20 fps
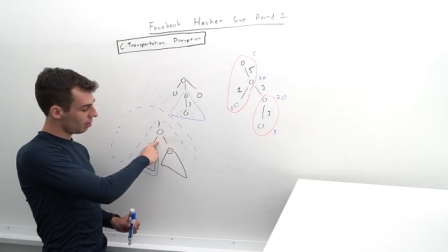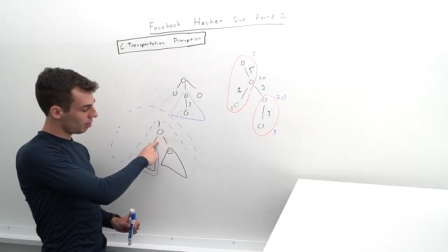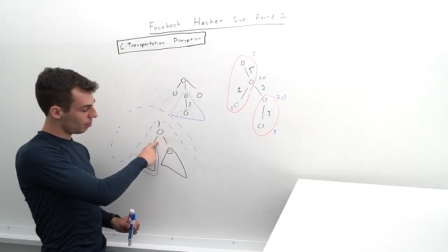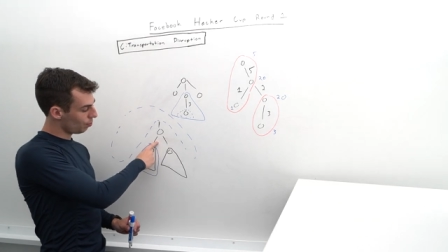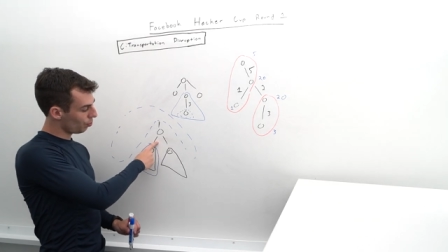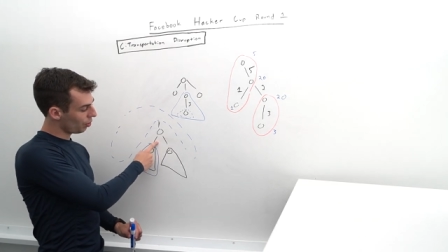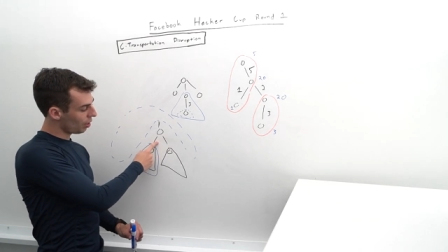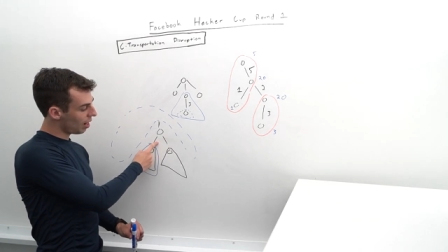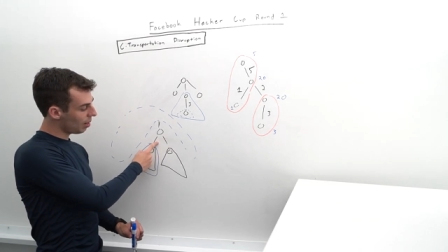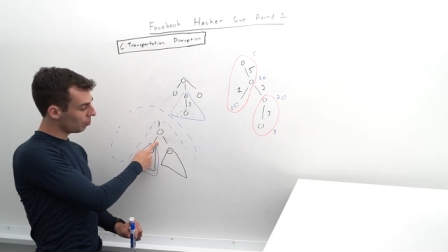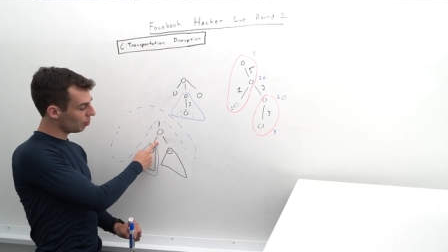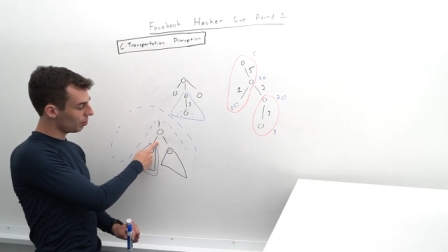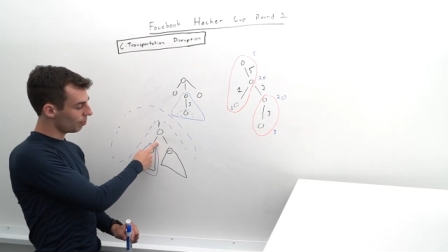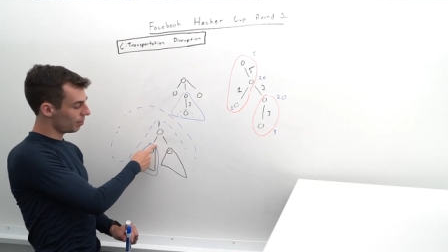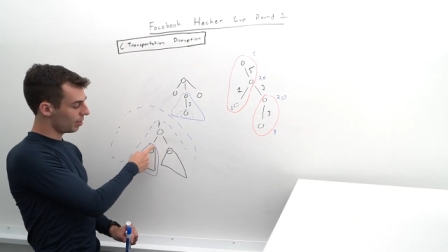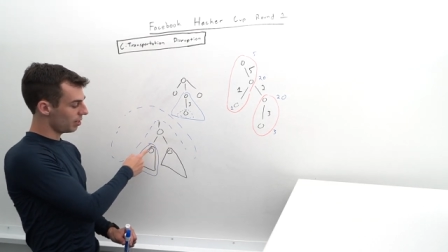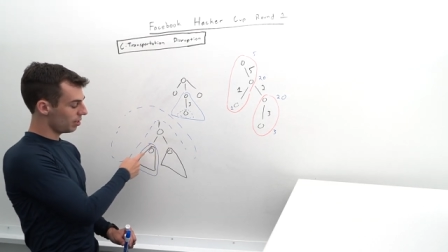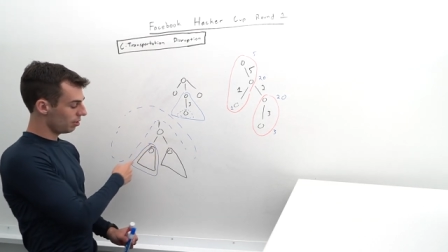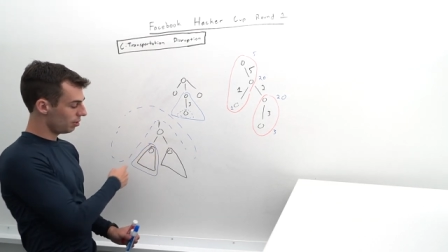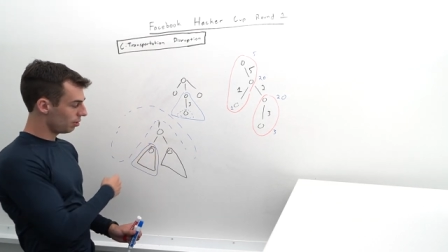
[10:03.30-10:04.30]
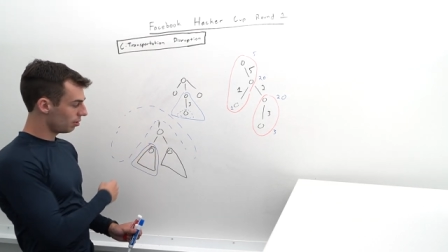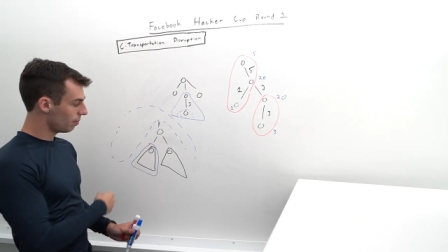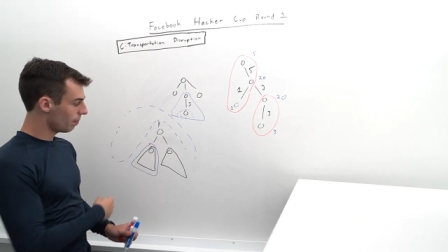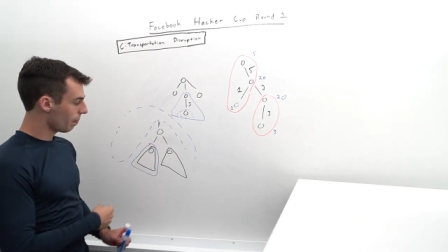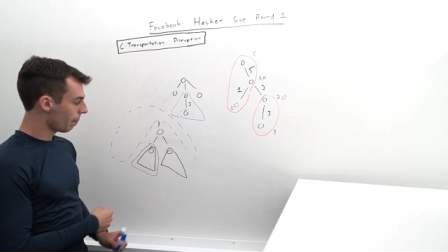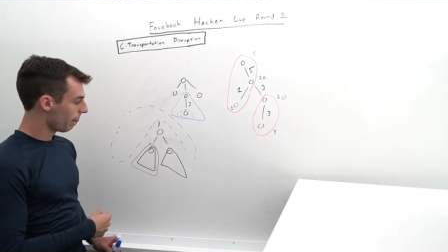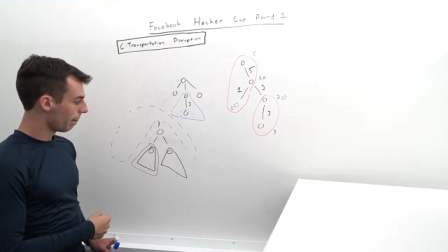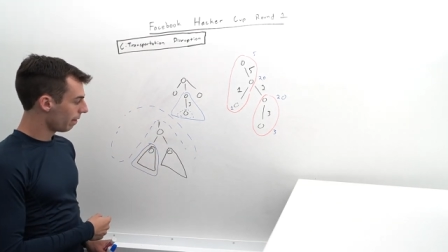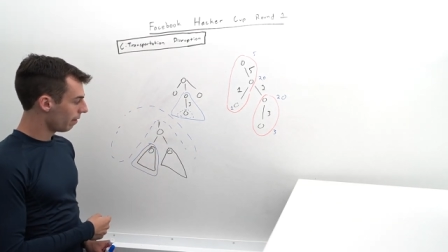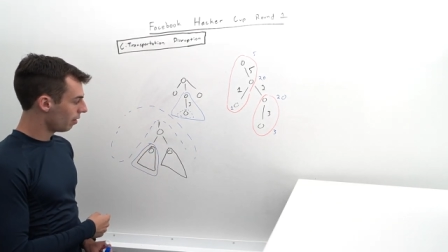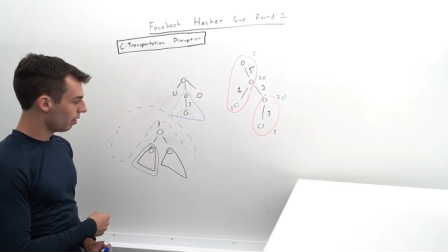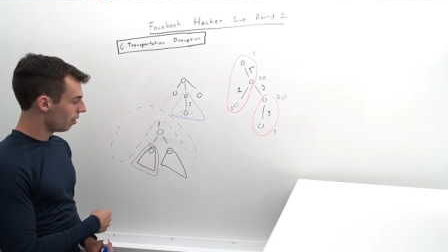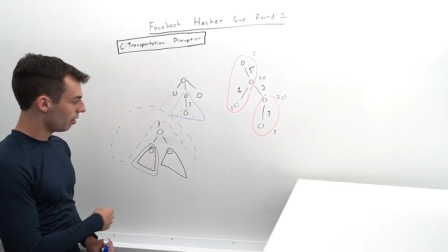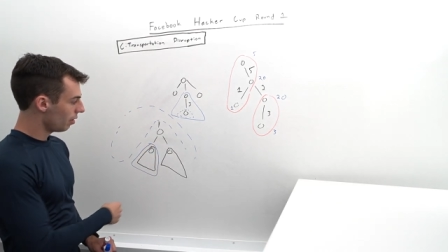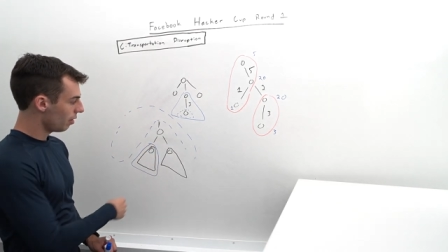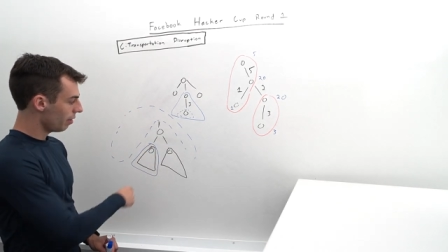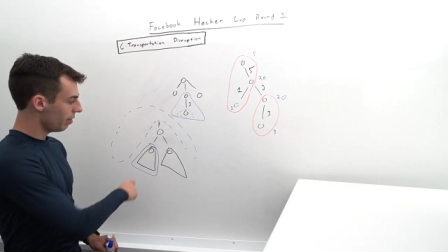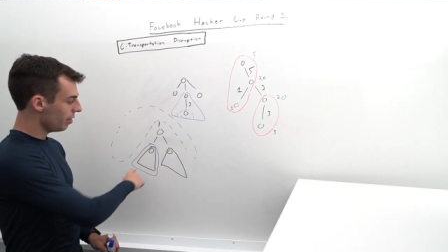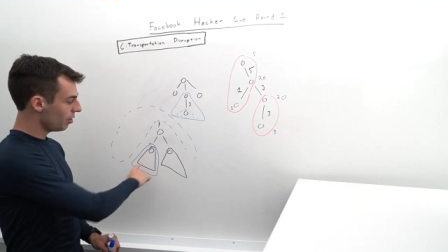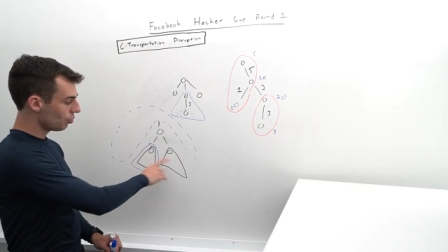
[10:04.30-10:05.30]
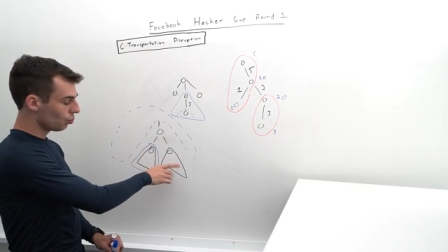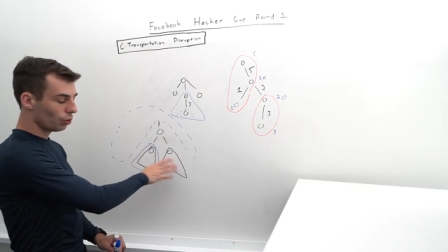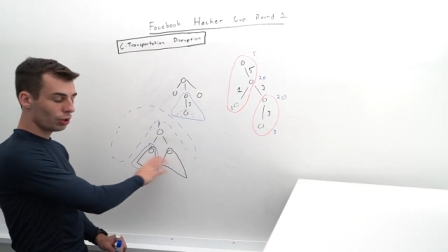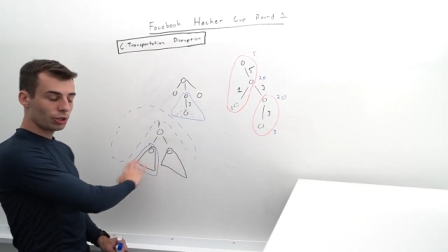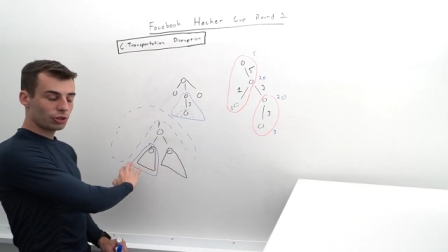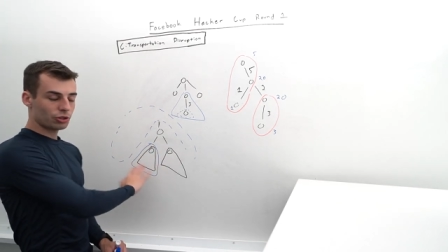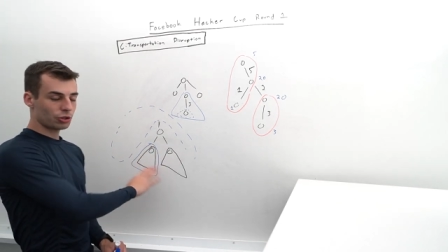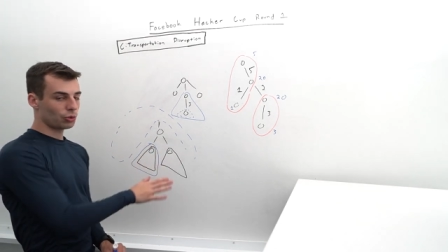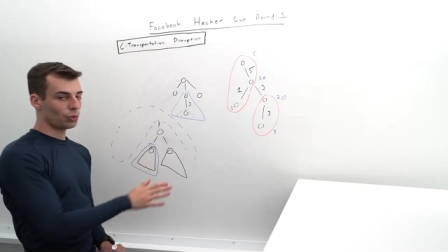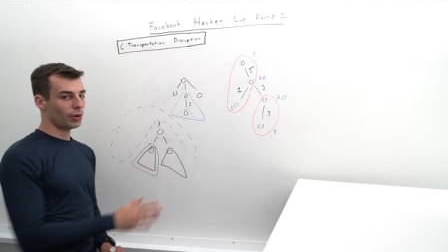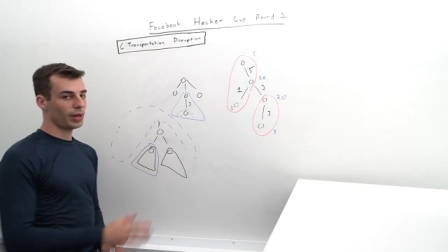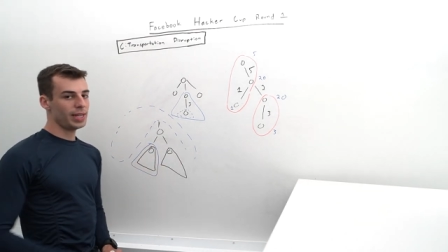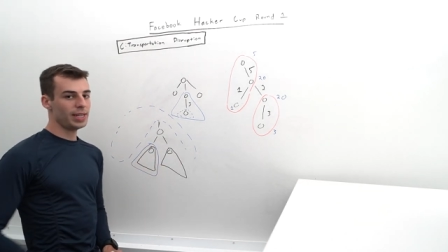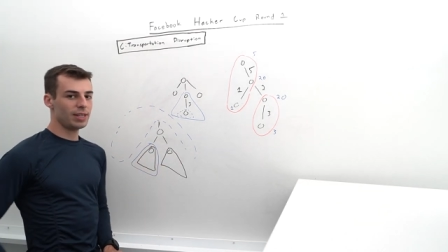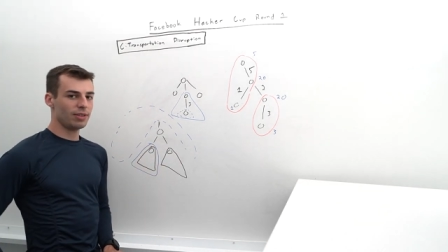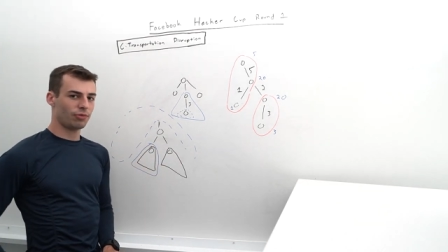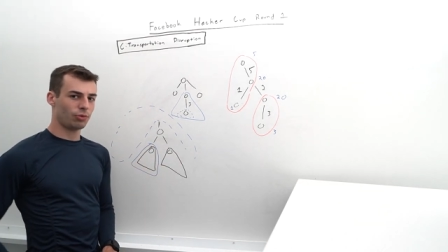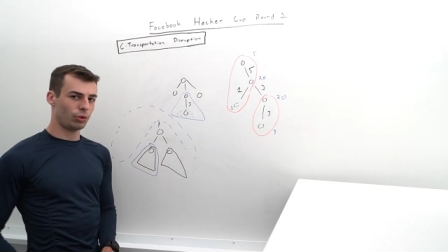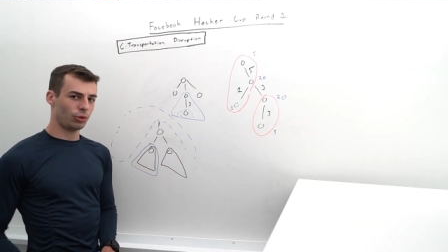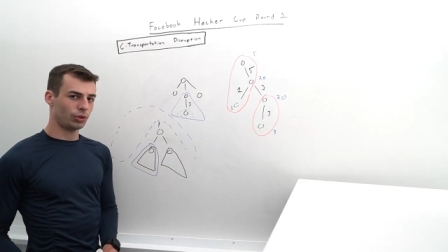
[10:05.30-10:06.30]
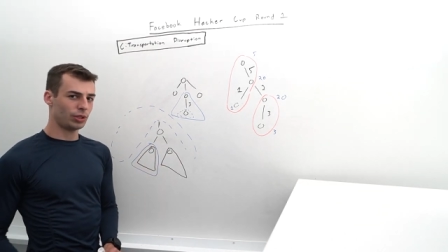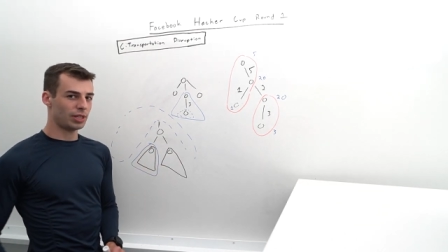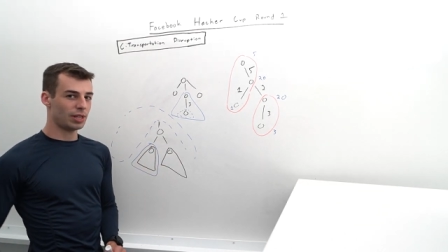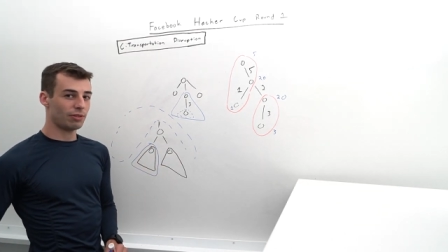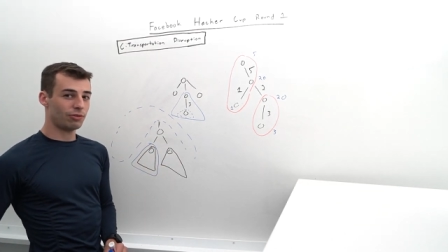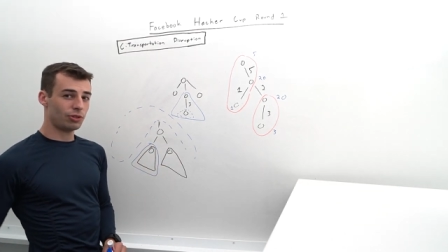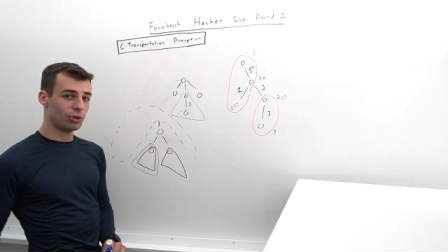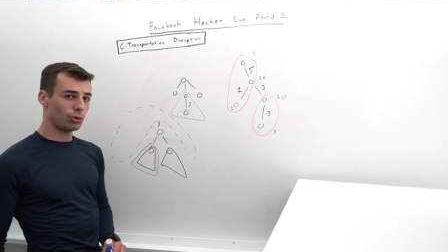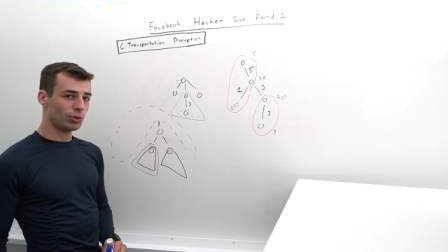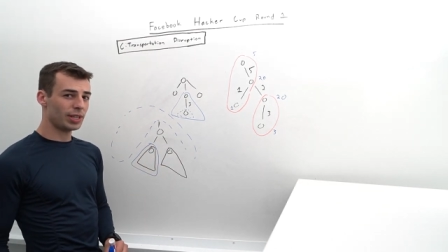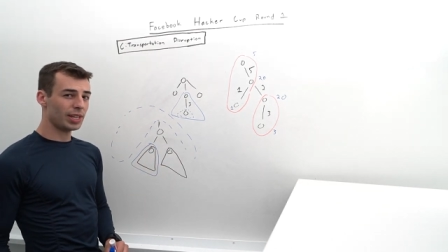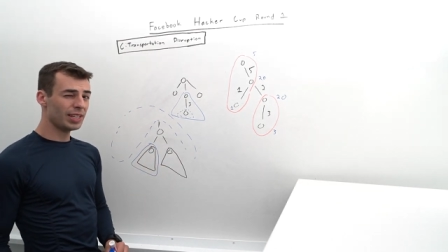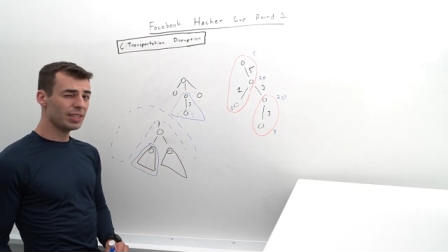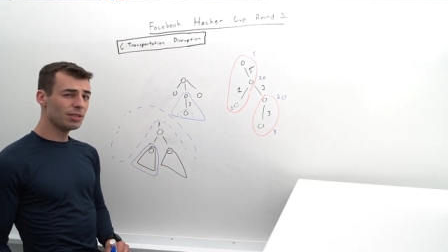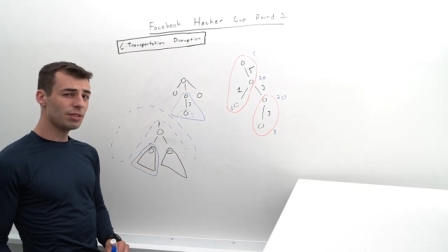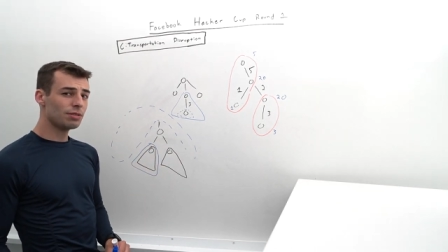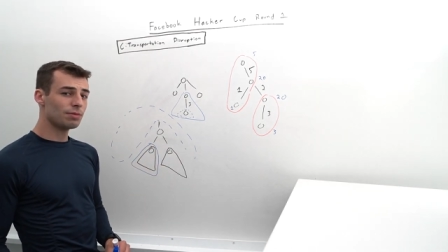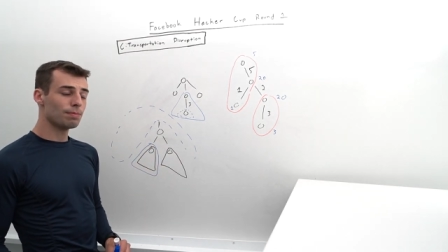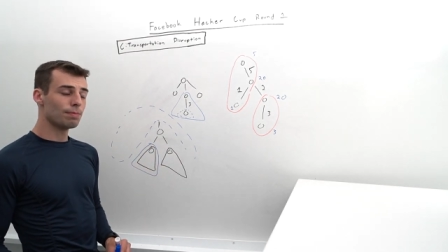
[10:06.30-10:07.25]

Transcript: The problem is this works great if we only have two kids,